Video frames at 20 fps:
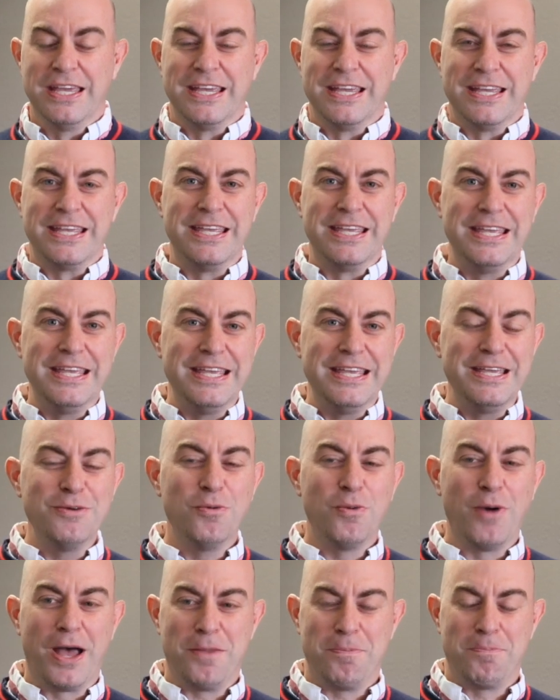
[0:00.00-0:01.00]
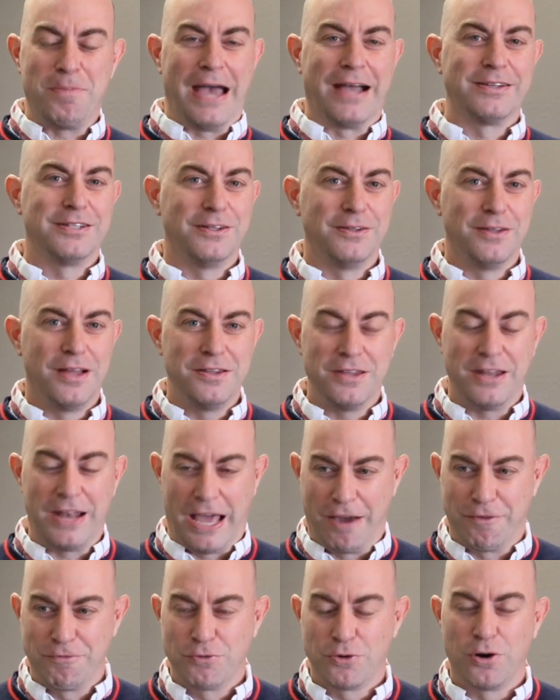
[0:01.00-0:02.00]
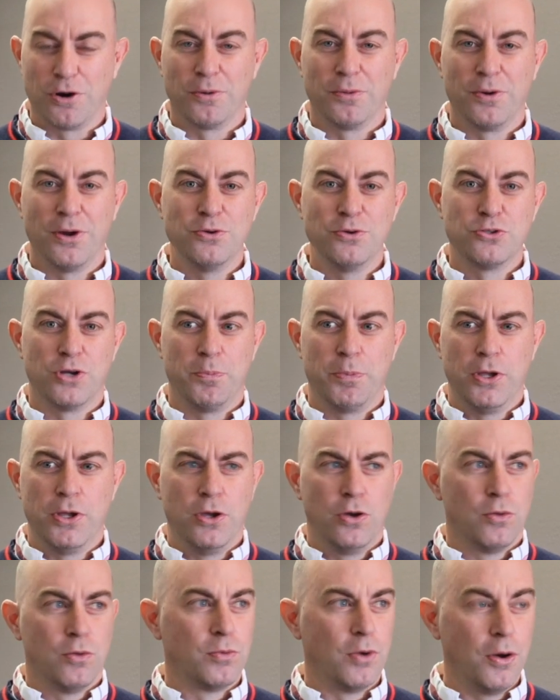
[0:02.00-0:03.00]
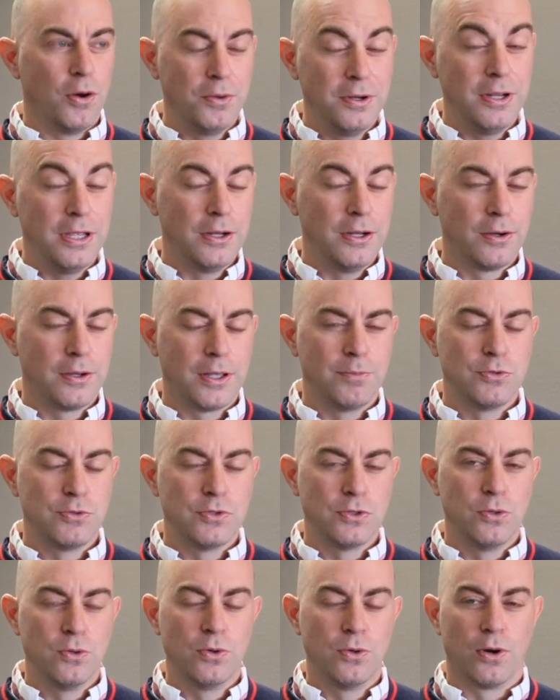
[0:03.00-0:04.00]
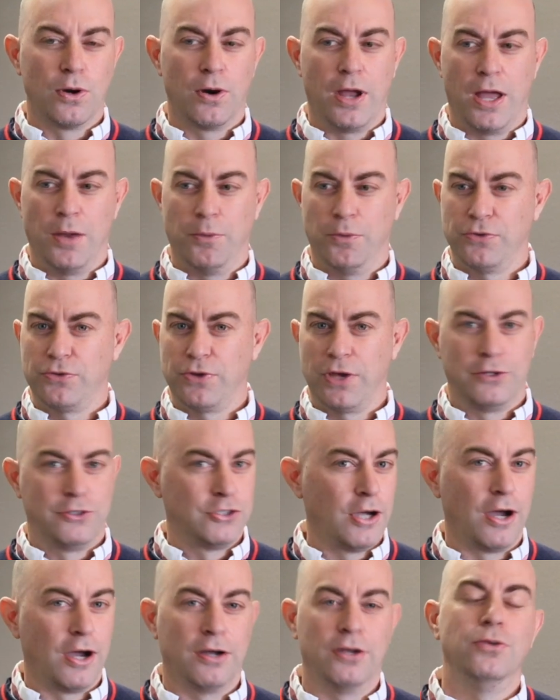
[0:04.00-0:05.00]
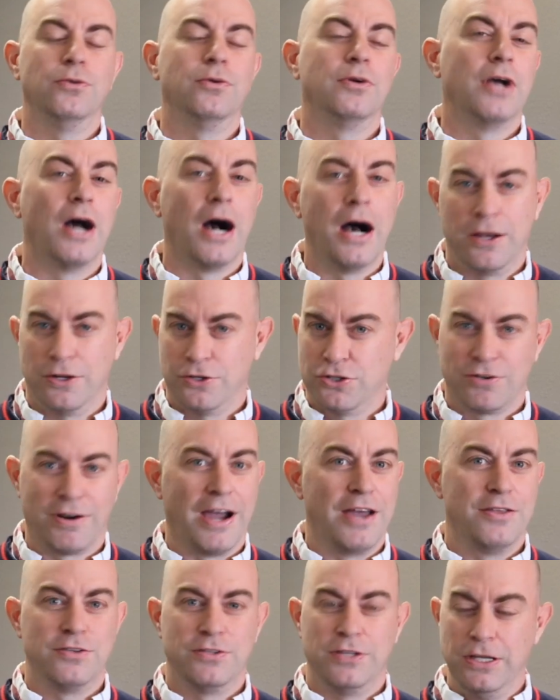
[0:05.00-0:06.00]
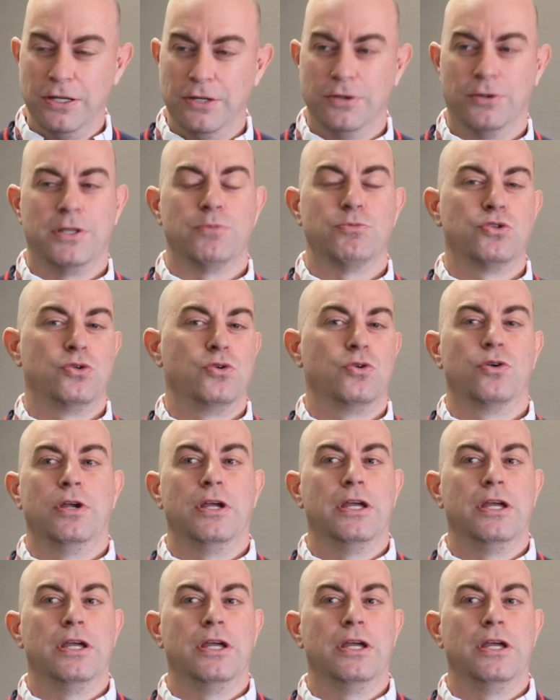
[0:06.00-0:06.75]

he went back to London after our road trip, rode an Inokim scooter, and was like, Chuck, you gotta try this Inokim scooter.